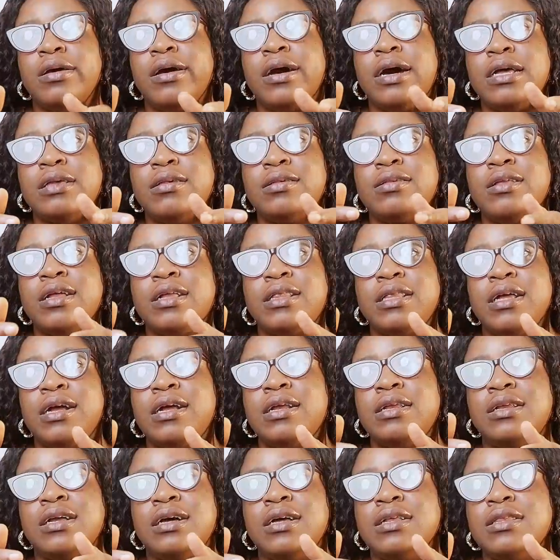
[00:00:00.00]
I
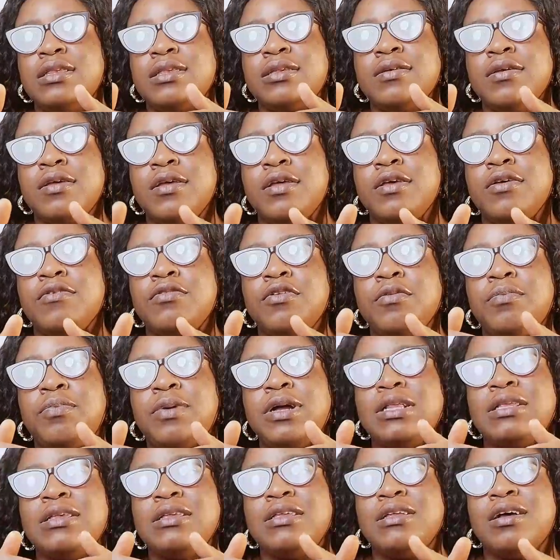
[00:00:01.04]
stated that if the
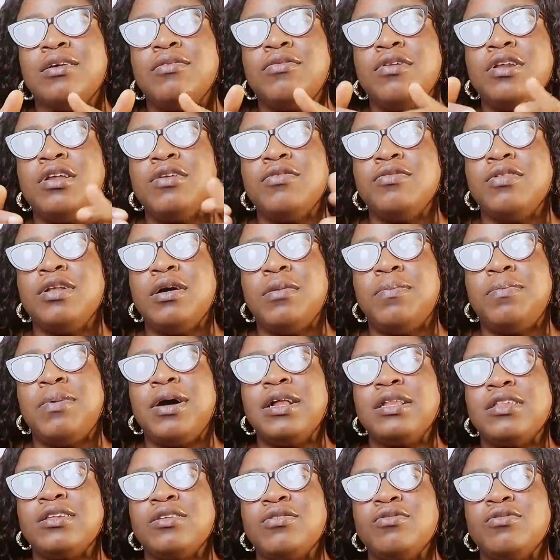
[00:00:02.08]
parties have lived apart